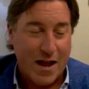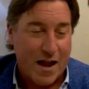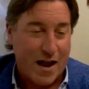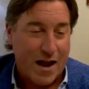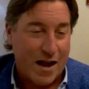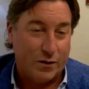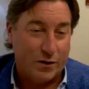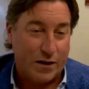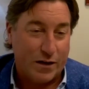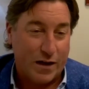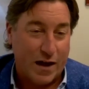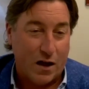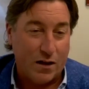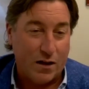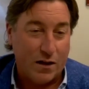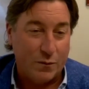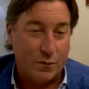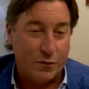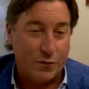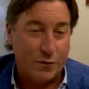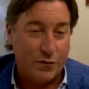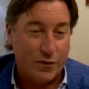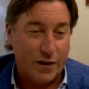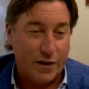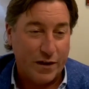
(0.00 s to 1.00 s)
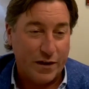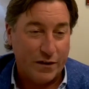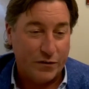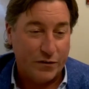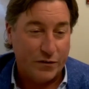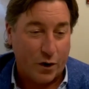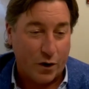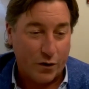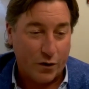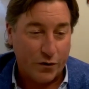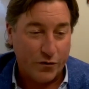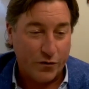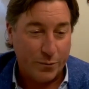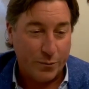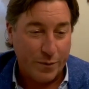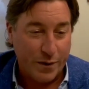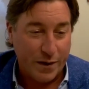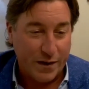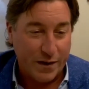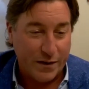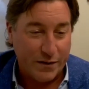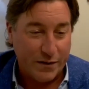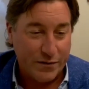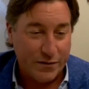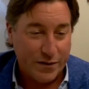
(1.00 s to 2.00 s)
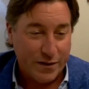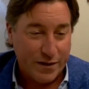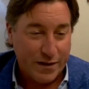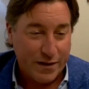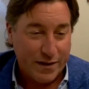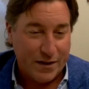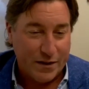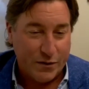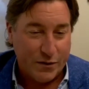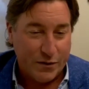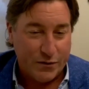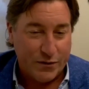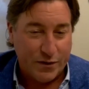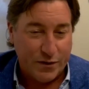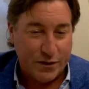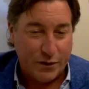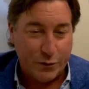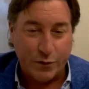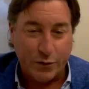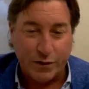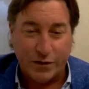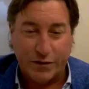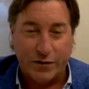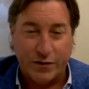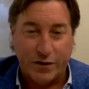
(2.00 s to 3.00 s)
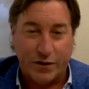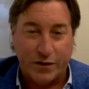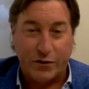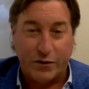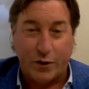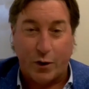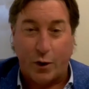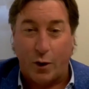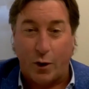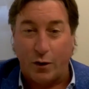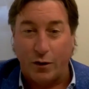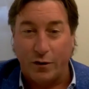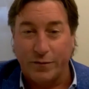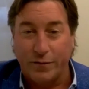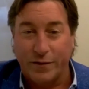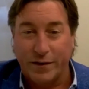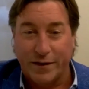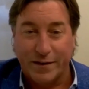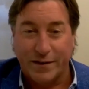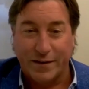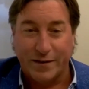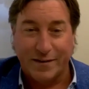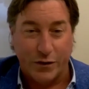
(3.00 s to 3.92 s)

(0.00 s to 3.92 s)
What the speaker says: look, all I would say is our space is you can touch all of it.